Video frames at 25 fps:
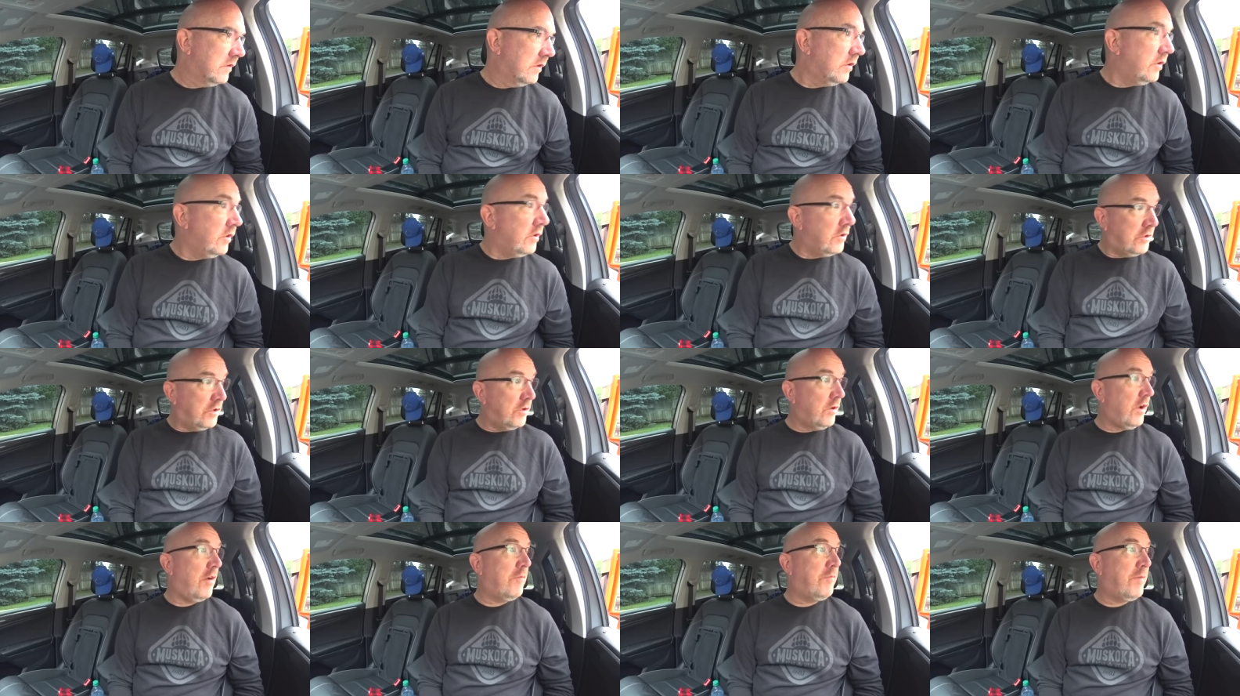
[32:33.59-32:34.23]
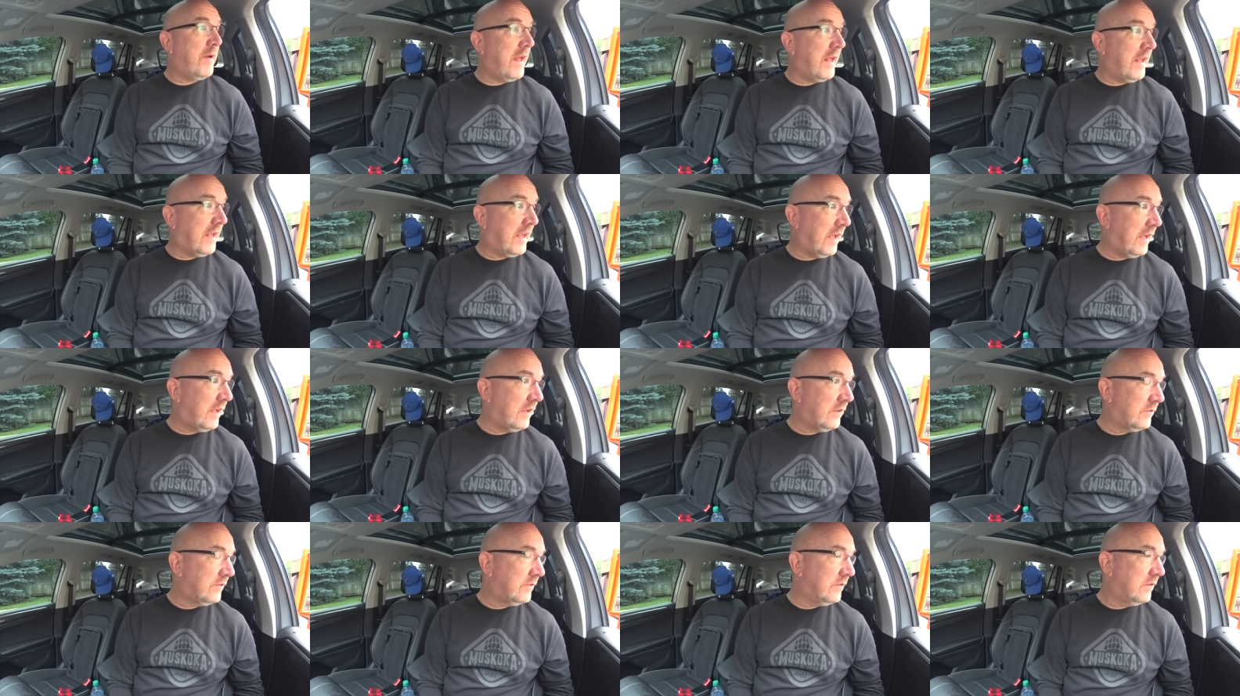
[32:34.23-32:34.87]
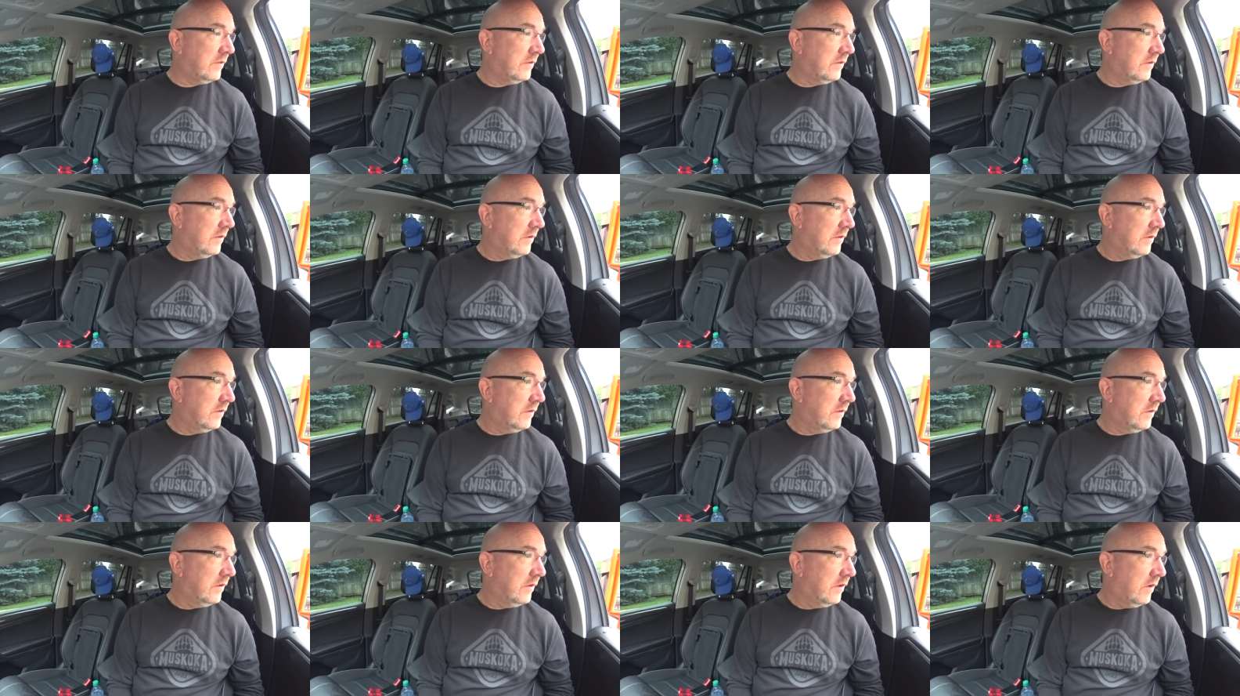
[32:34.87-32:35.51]
You do have pancakes.
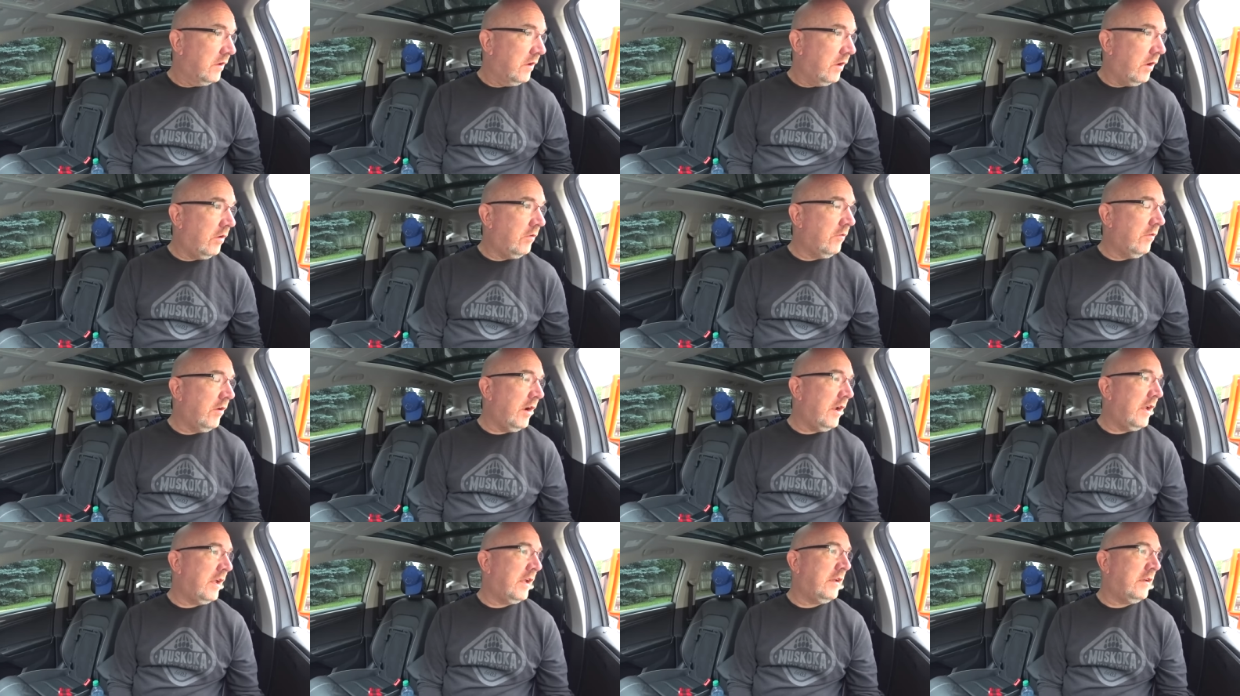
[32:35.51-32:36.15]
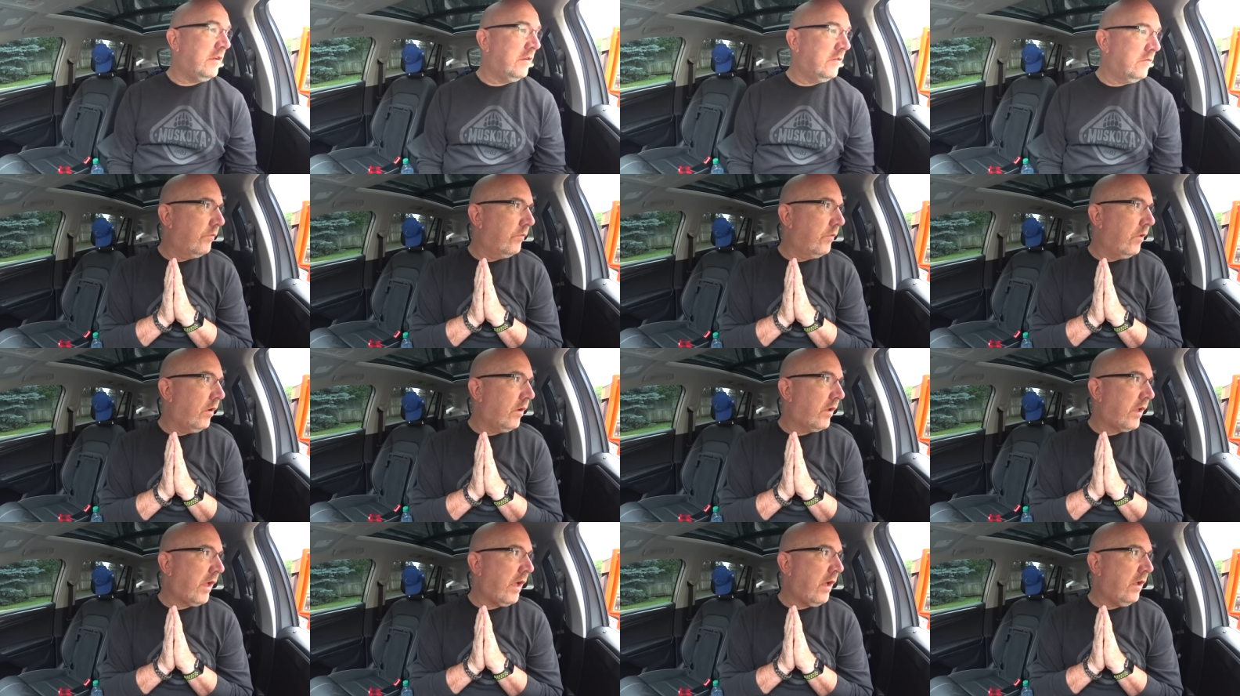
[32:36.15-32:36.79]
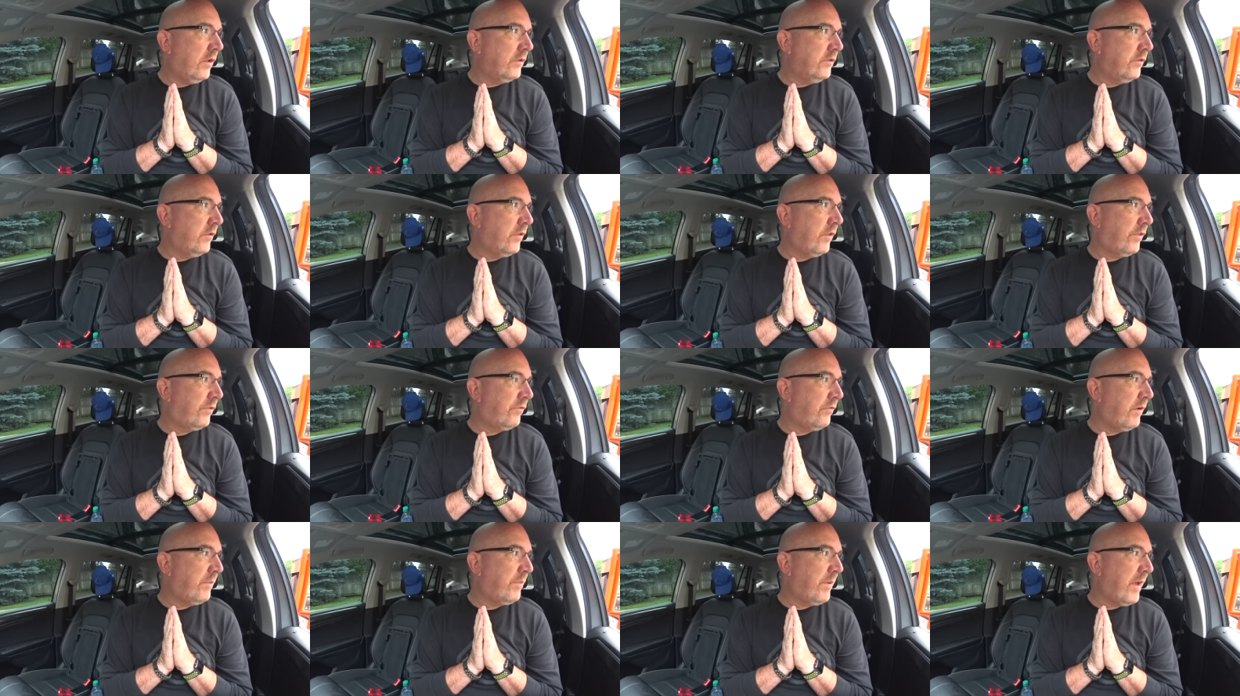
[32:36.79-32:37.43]
Yeah. All right. Okay, I'll do the
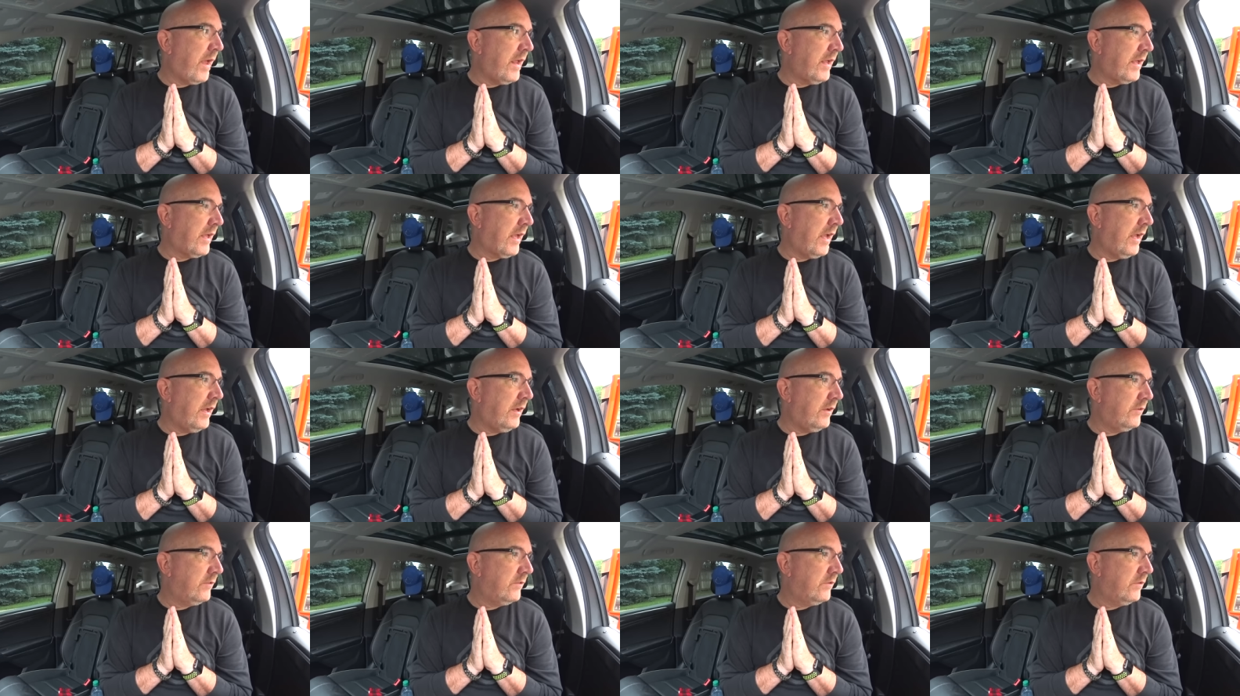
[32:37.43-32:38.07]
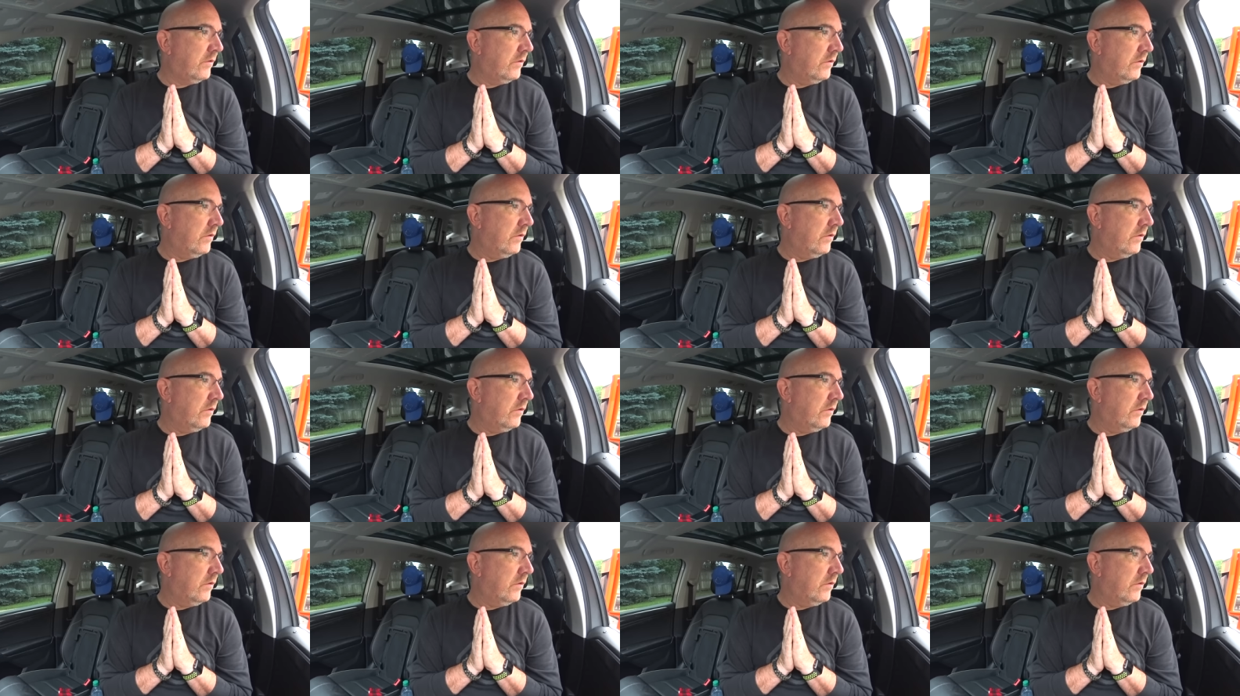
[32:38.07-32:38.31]
three pancakes.